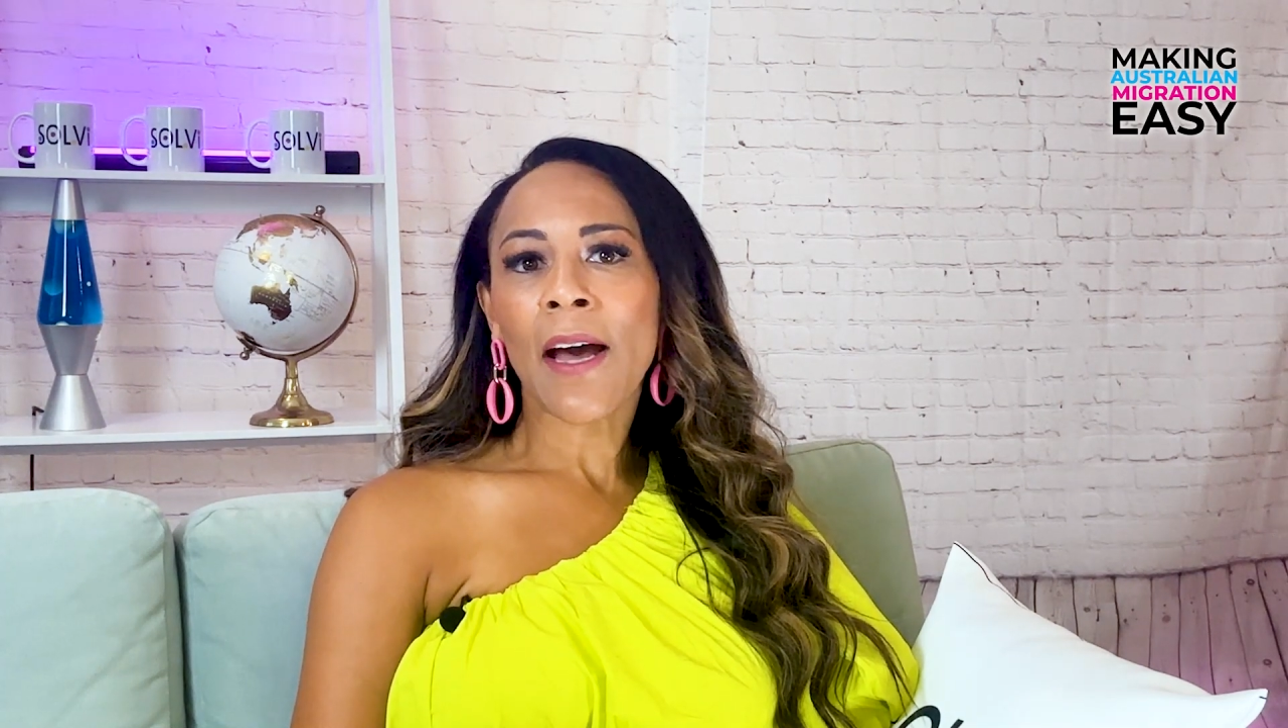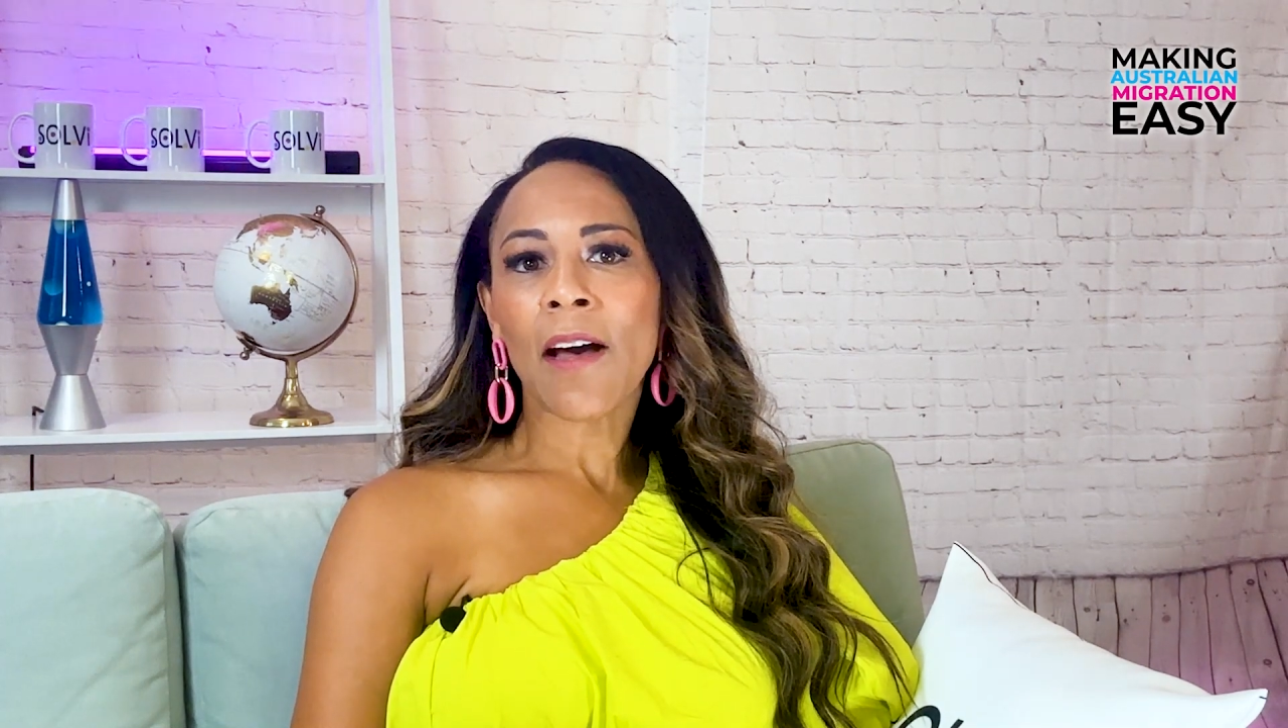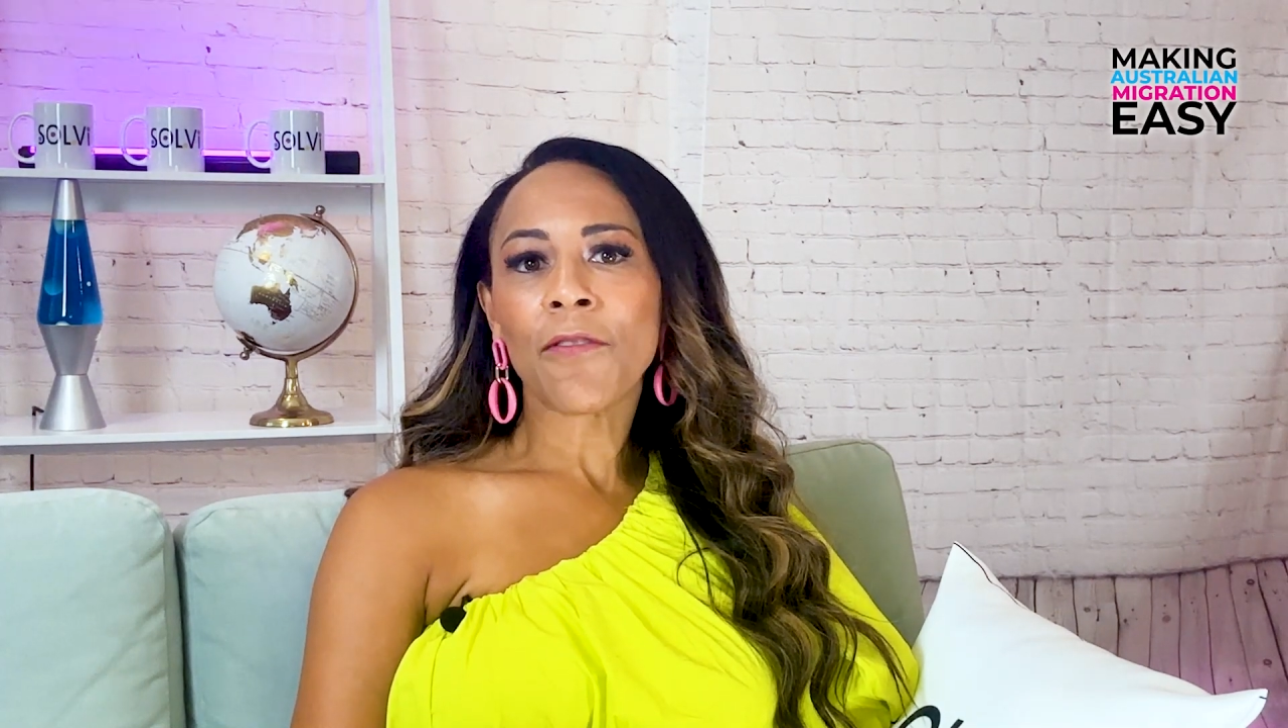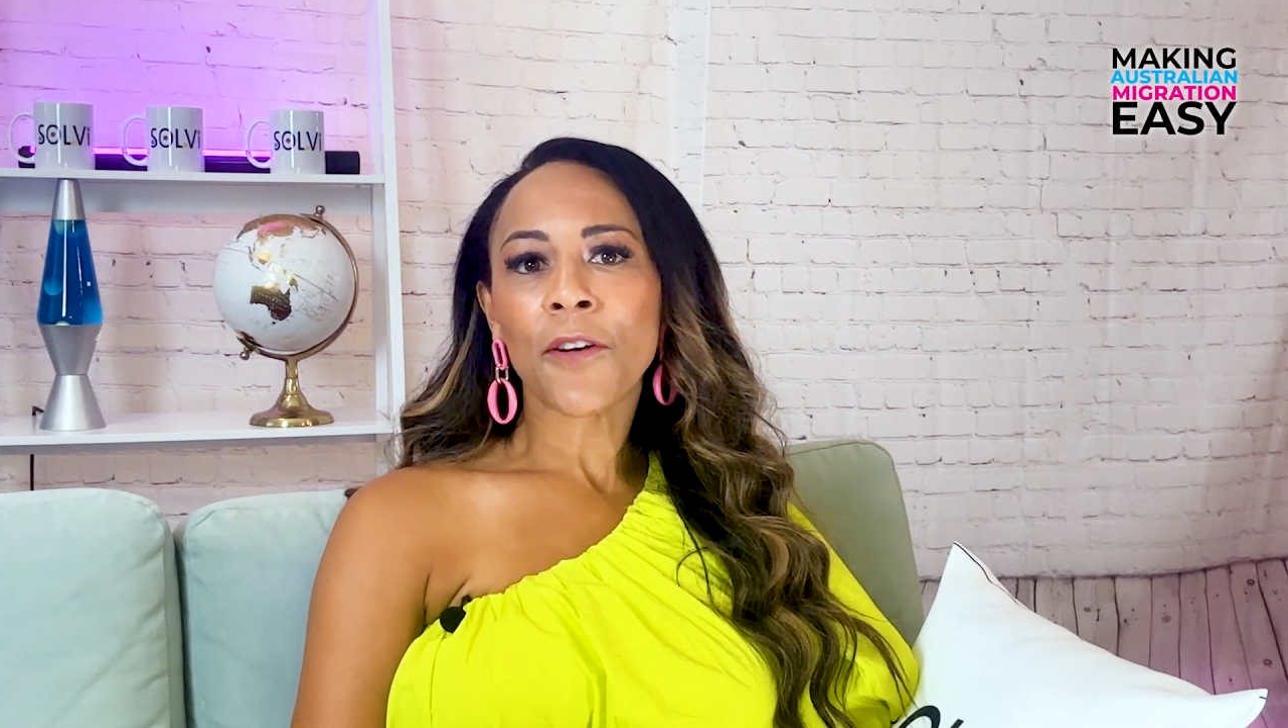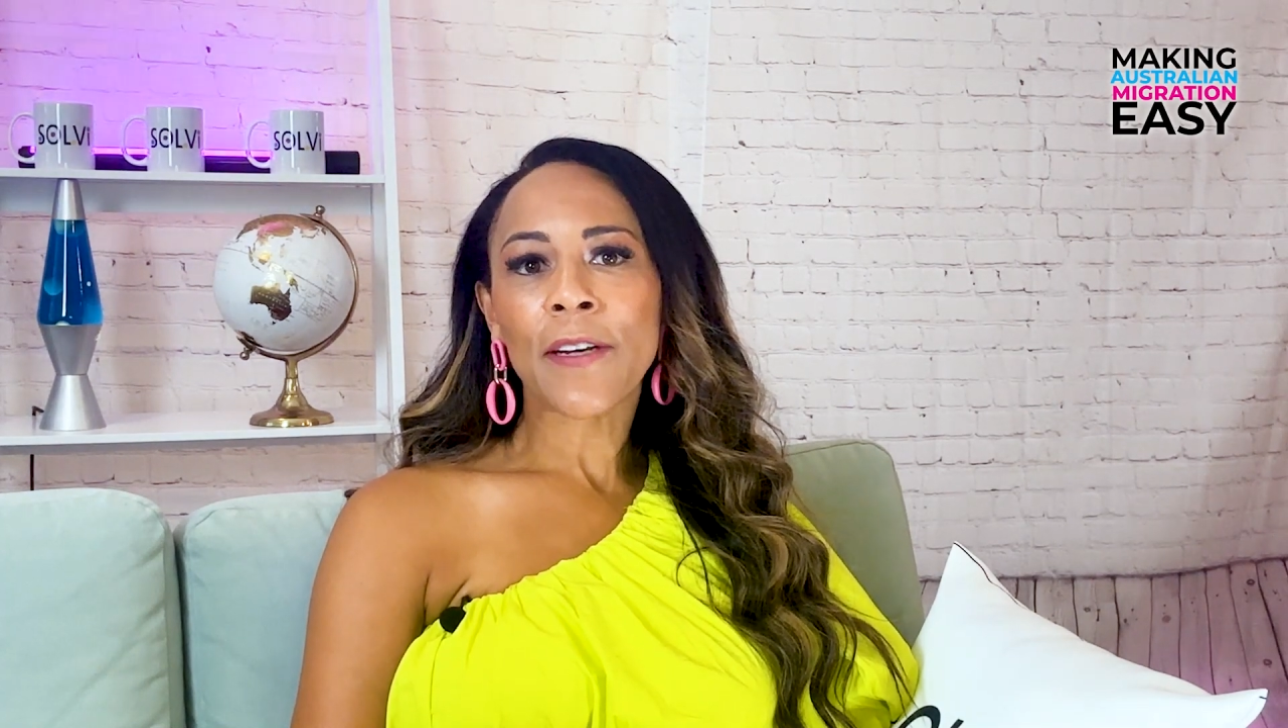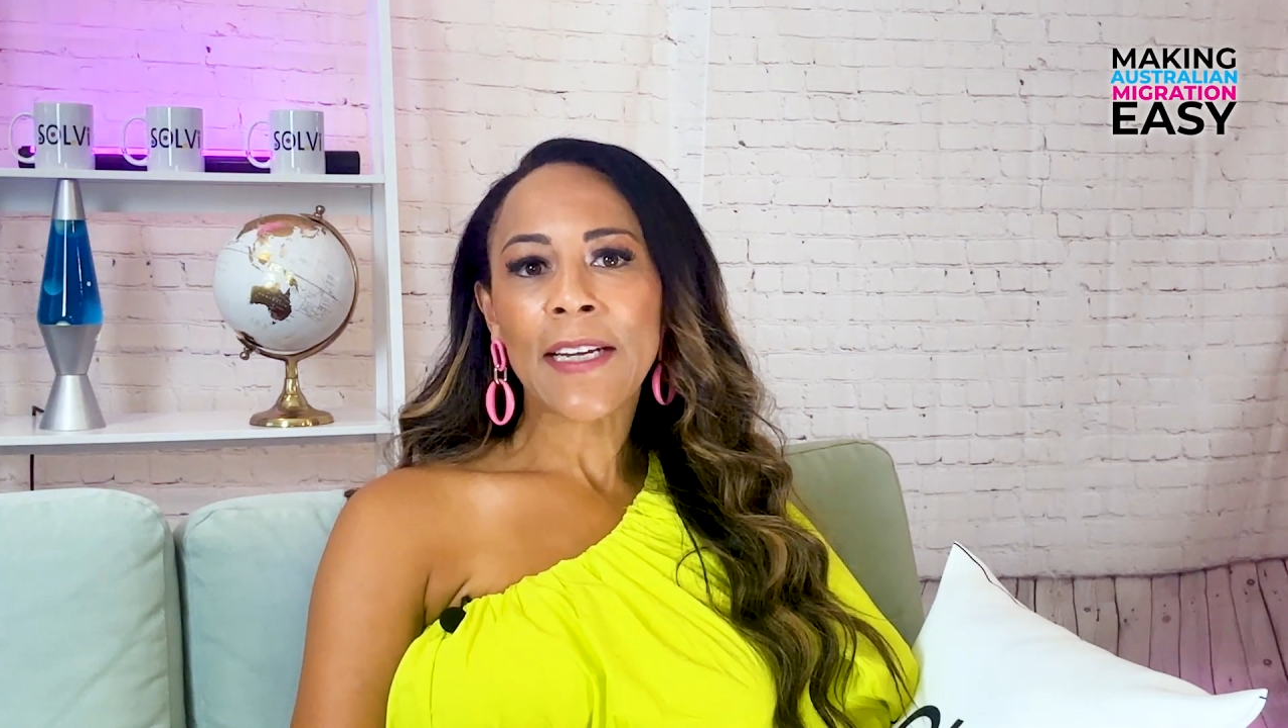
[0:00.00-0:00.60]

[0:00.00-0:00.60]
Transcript: are very